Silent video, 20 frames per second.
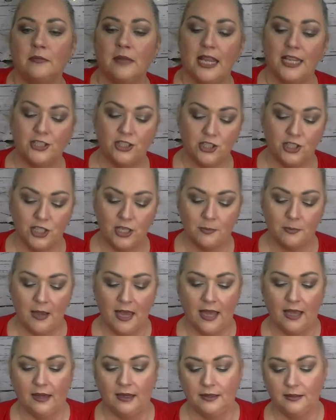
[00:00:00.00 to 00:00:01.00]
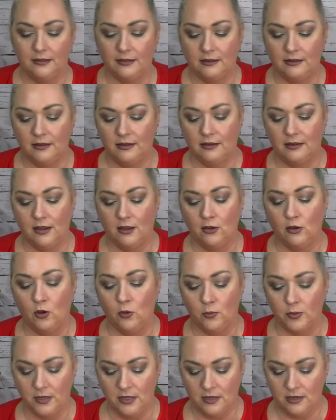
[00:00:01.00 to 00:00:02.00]
H G palette. I'll
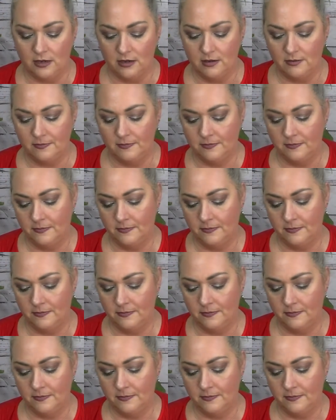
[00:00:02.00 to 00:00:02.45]
open it up.